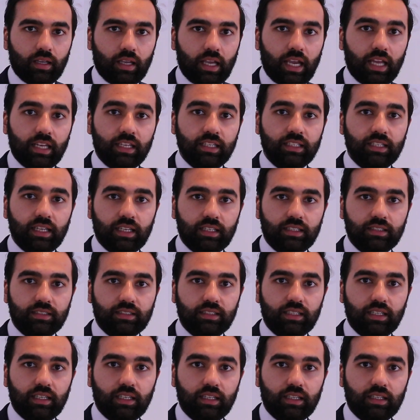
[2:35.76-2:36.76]
Any
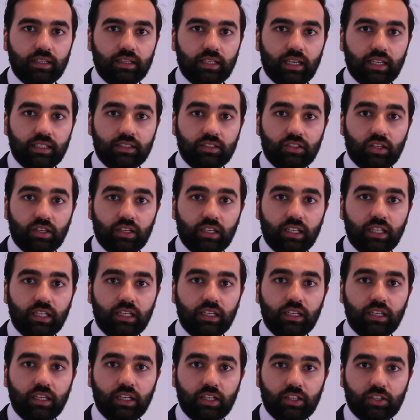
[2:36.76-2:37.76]
tenancy that is not
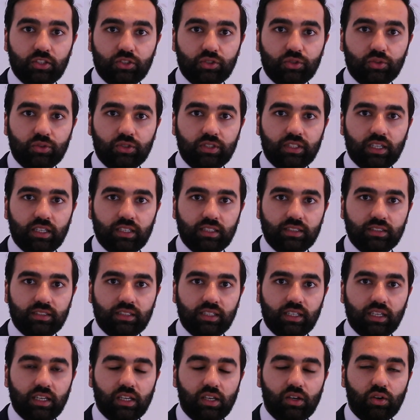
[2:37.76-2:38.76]
legally an assured
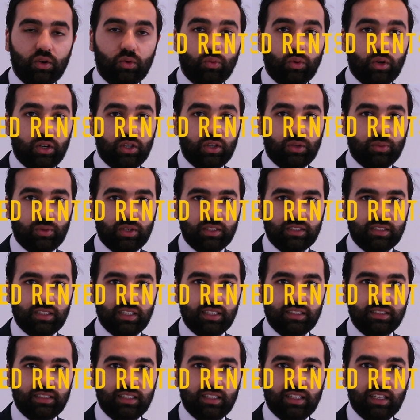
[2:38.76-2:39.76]
tenancy, or one of the ones
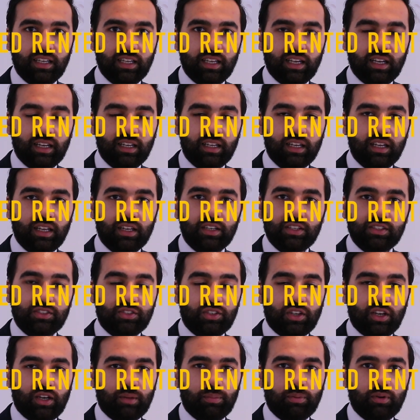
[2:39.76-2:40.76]
listed here, does
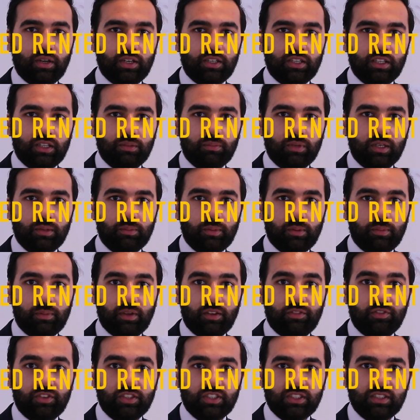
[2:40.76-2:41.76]
not apply to the minimum
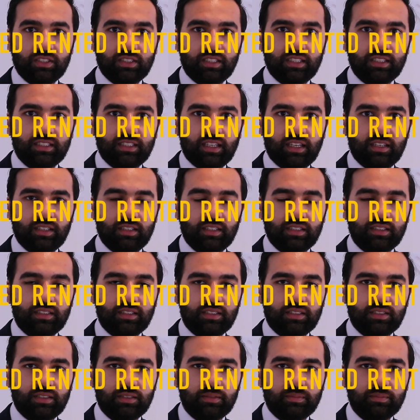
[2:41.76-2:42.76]
efficiency
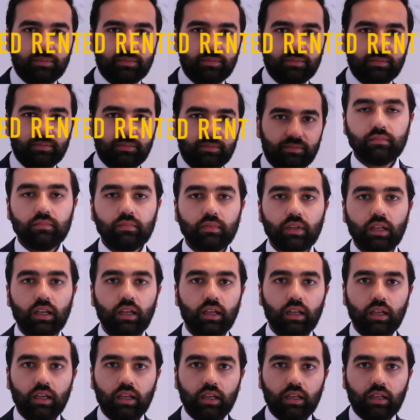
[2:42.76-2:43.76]
standards.
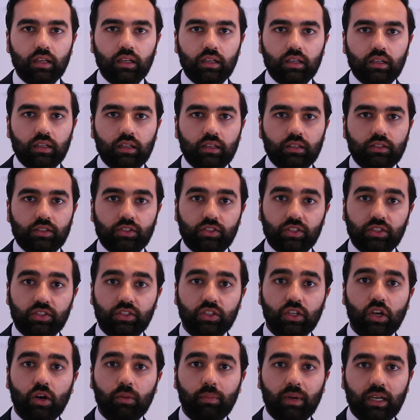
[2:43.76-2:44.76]
So just
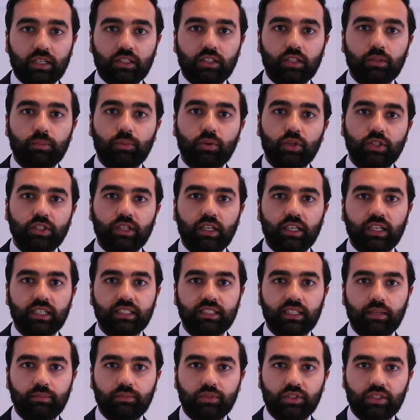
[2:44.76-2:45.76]
to go back to the point on
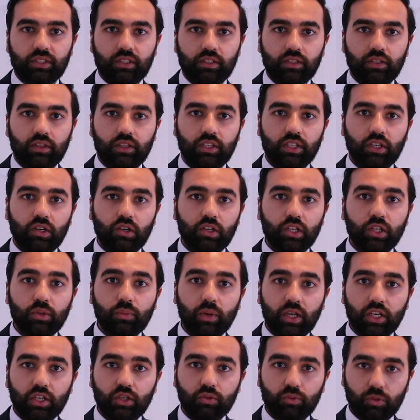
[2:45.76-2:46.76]
exemption, the only
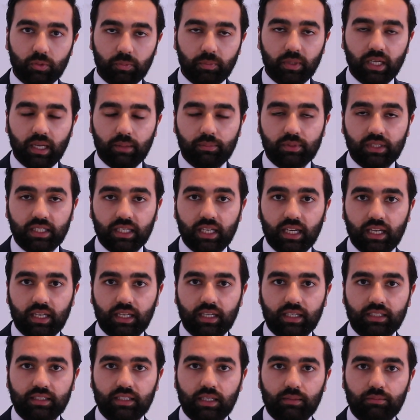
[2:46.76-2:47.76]
way you would be able to get an
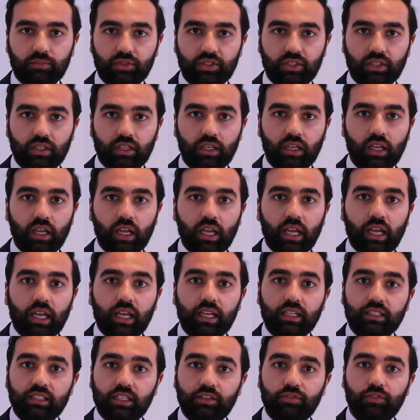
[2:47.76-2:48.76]
exemption
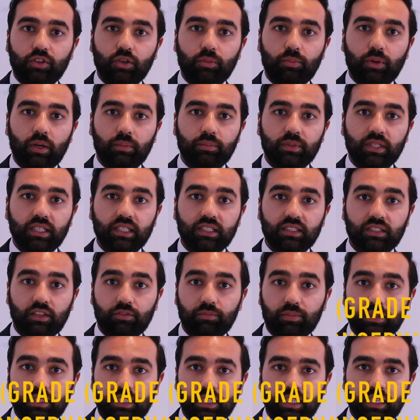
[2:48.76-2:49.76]
is if your property is
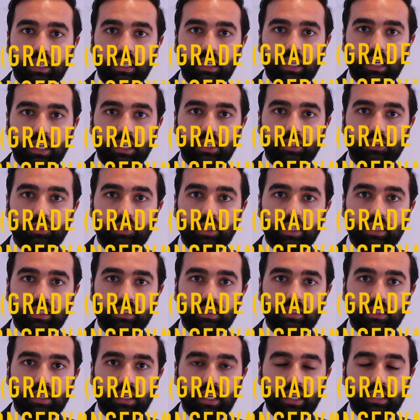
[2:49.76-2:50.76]
of particular
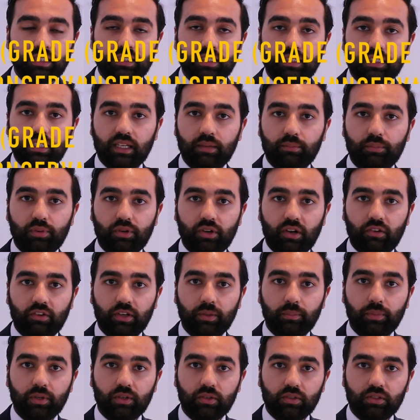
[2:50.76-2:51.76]
interest, it's a temporary
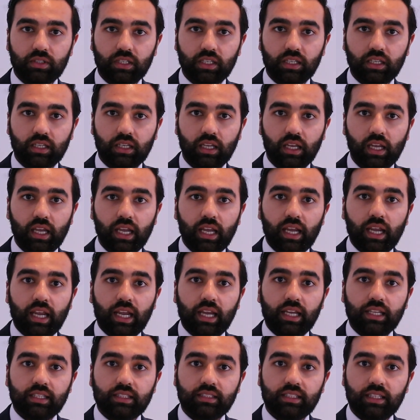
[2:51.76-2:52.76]
building,
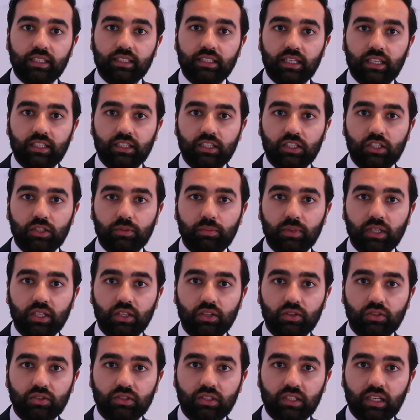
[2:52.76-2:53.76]
it's intended to be
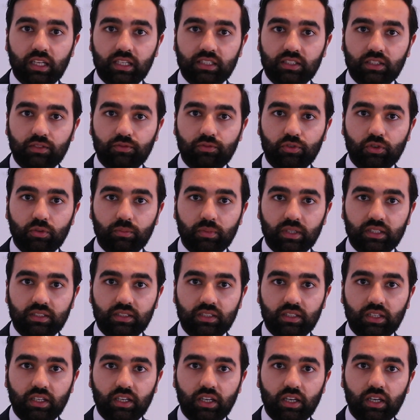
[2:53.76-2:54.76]
used less than 4 months
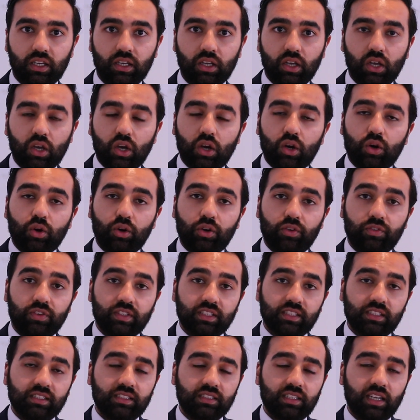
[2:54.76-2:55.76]
a year, or if
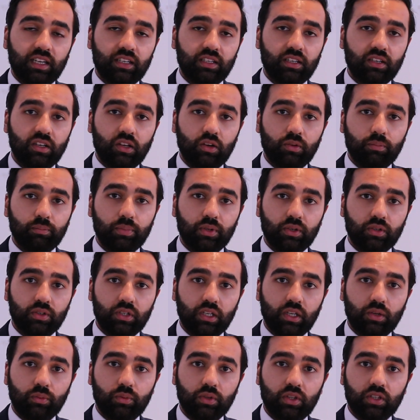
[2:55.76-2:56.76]
it's a standalone
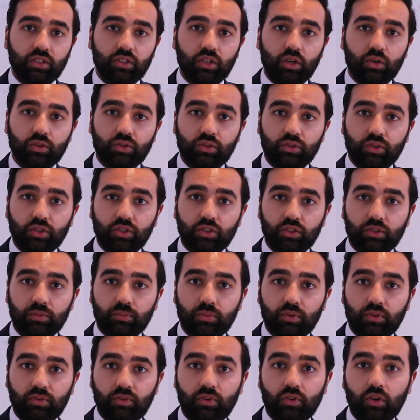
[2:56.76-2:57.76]
building with a total
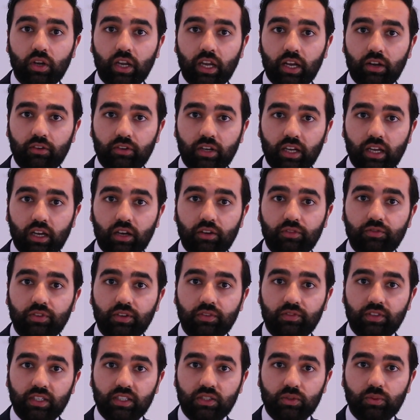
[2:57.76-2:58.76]
usable floor area of
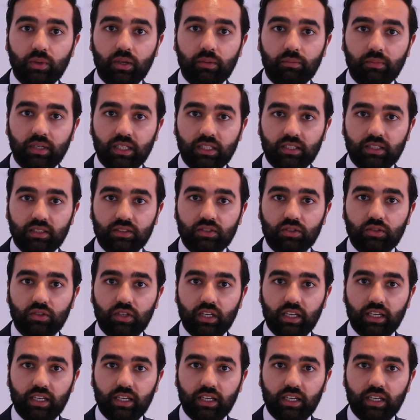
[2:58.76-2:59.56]
50 square meters or